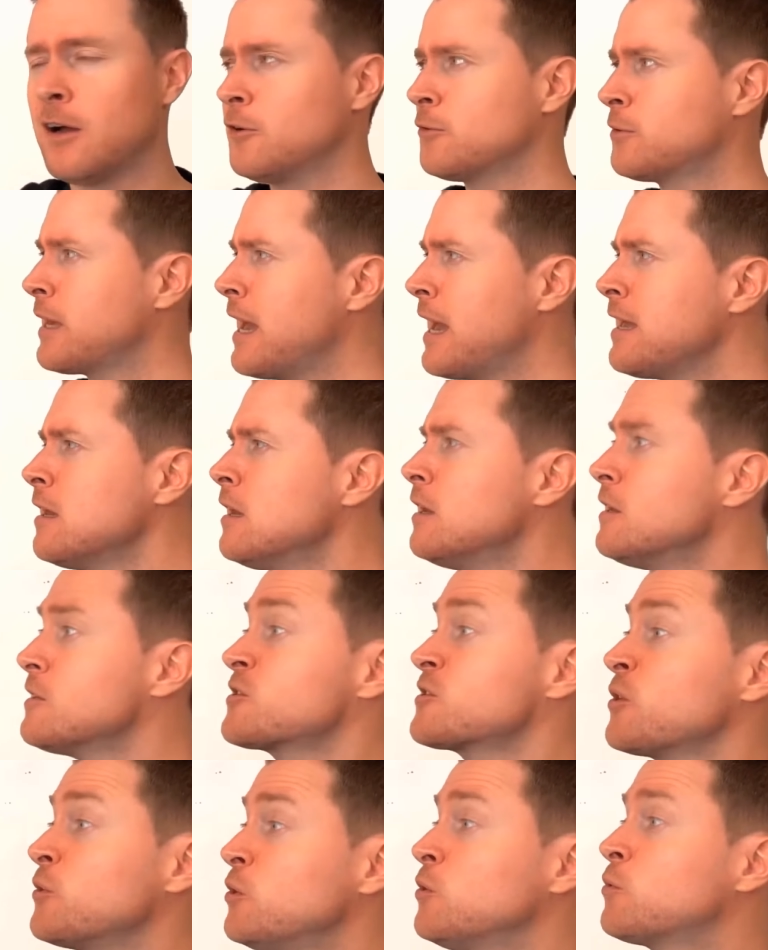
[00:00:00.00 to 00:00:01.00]
Okay,
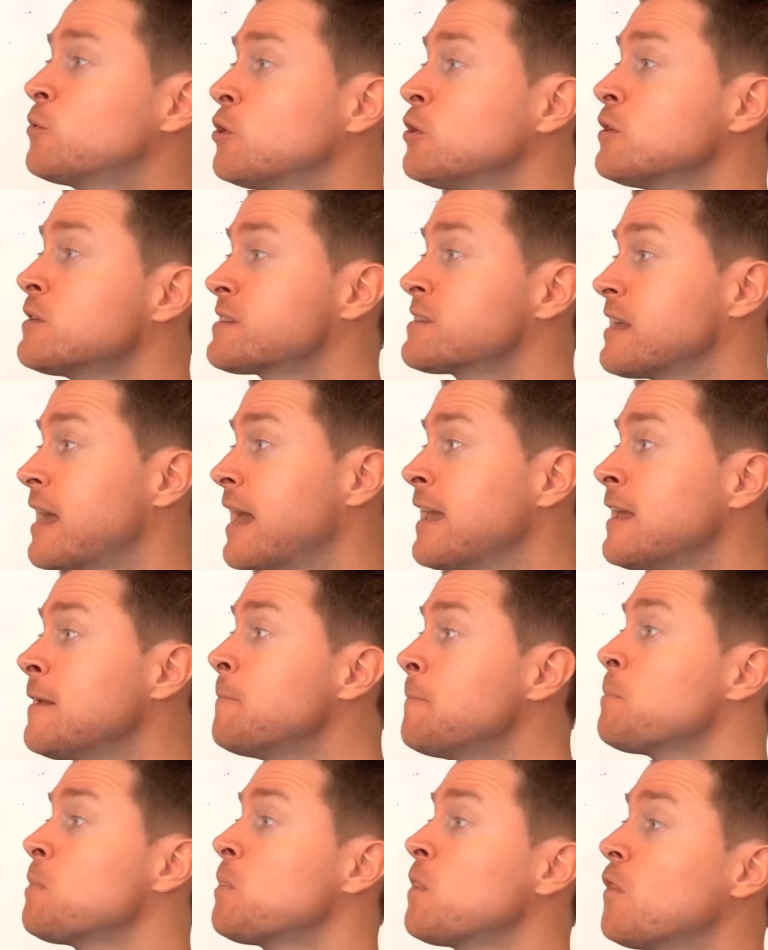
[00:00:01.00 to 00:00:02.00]
so you could say
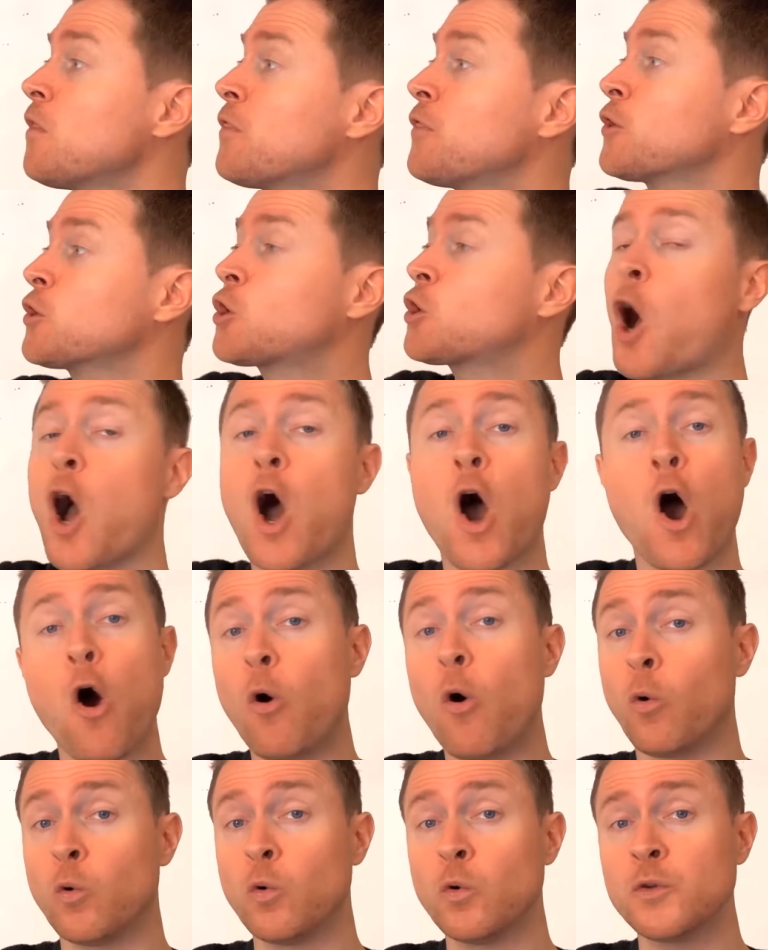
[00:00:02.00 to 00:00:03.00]
the
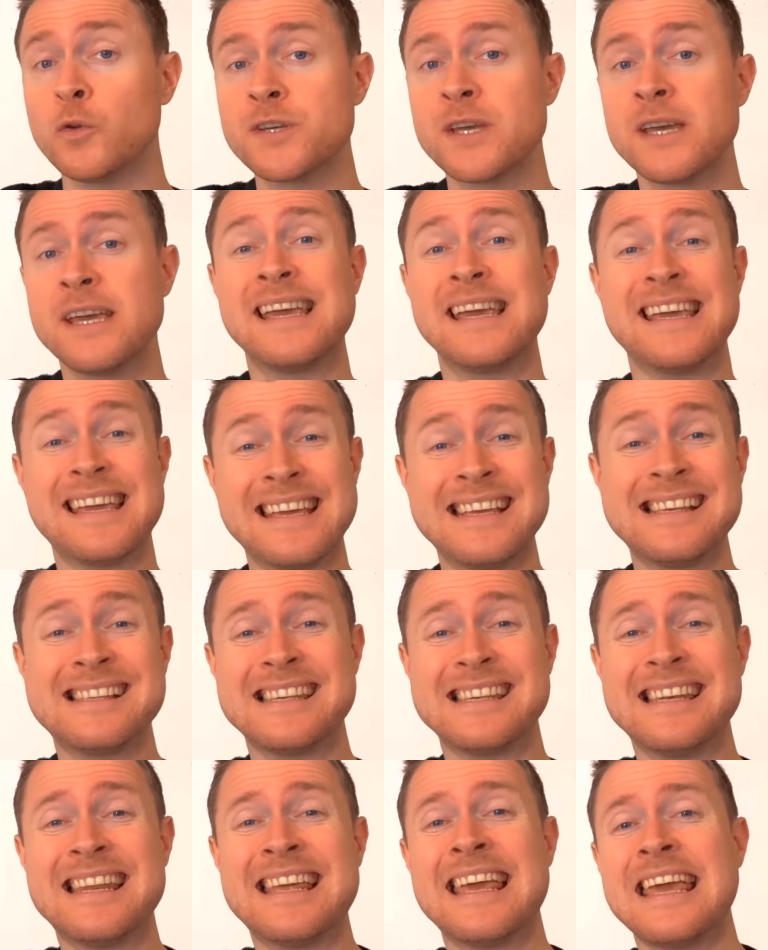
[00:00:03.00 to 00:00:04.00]
cold is
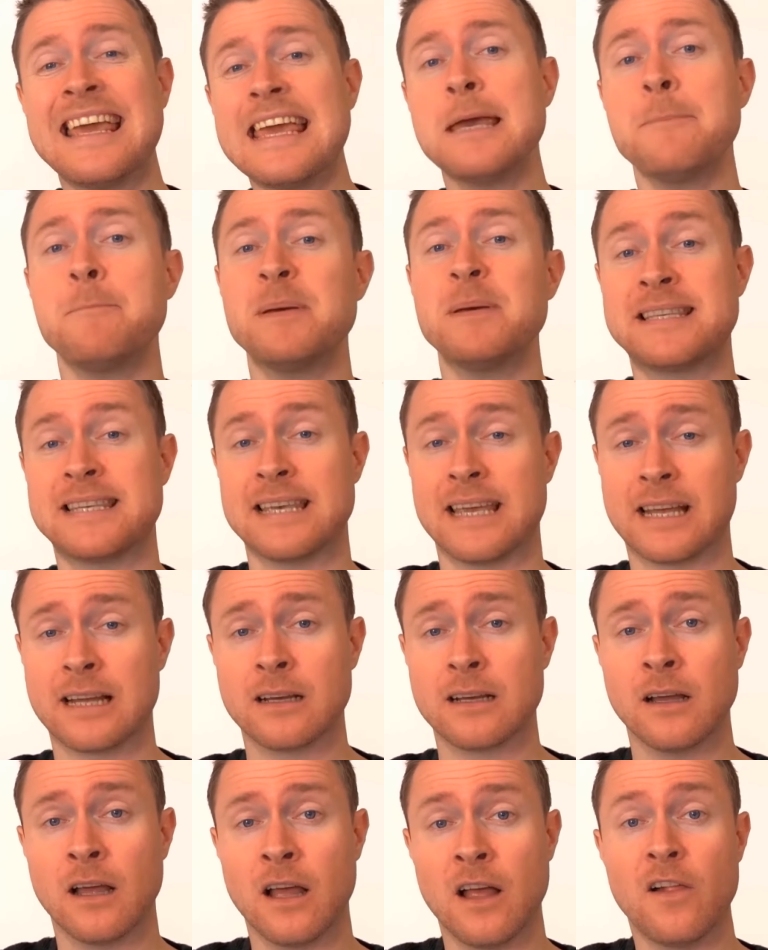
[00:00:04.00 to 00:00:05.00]

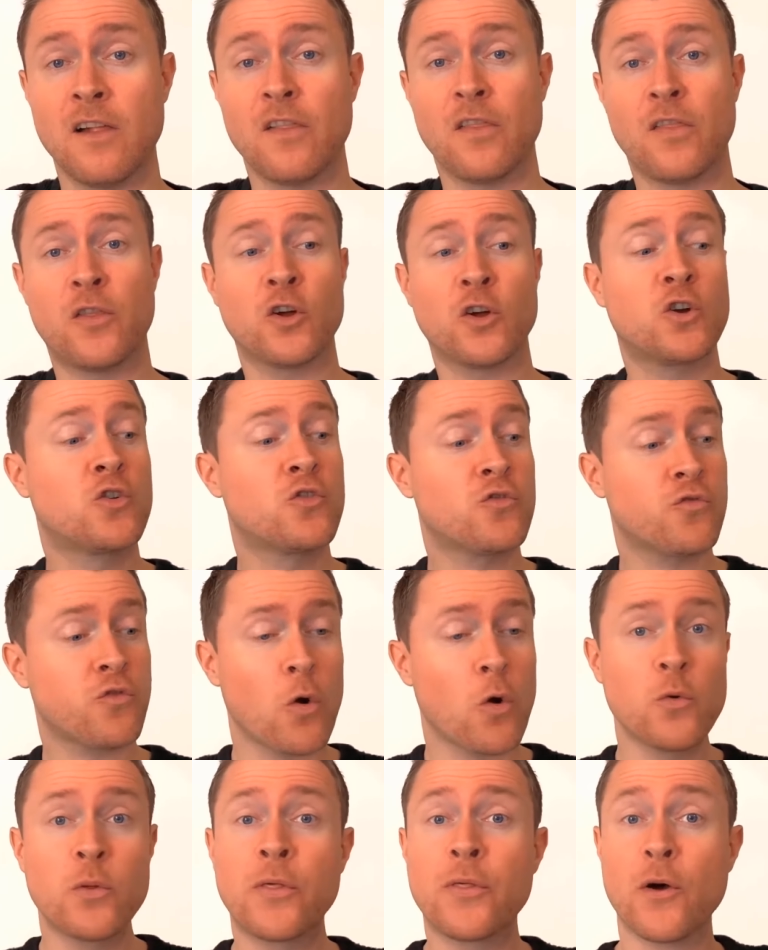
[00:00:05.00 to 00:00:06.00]
inhibiting the
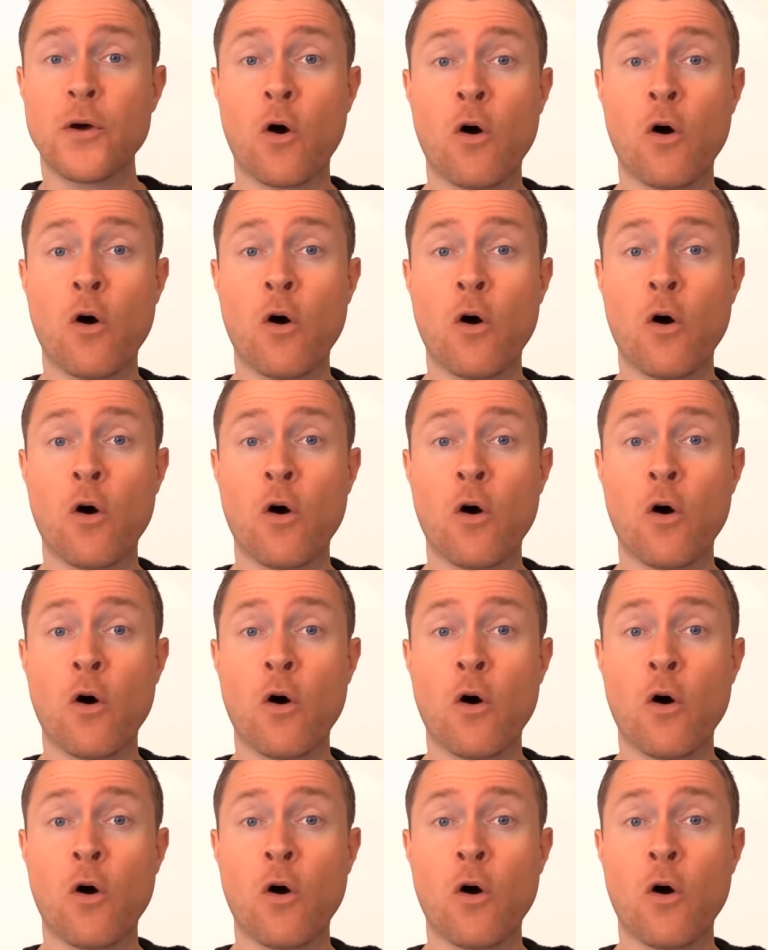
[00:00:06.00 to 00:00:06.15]
growth